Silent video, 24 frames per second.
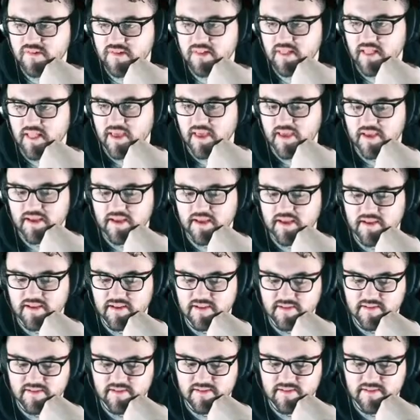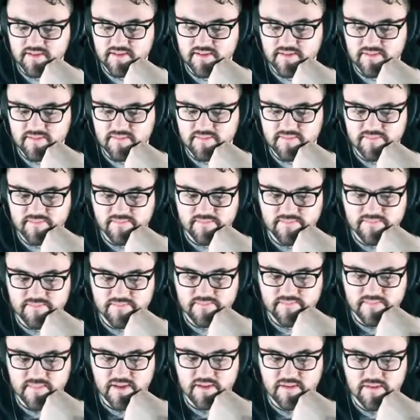like,
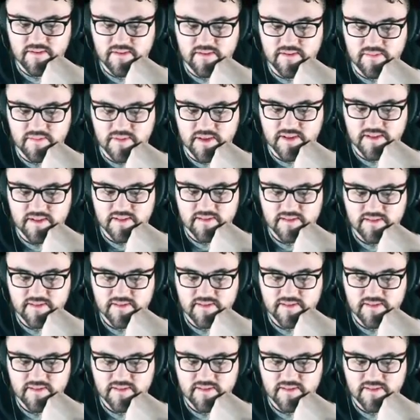I don't know, man.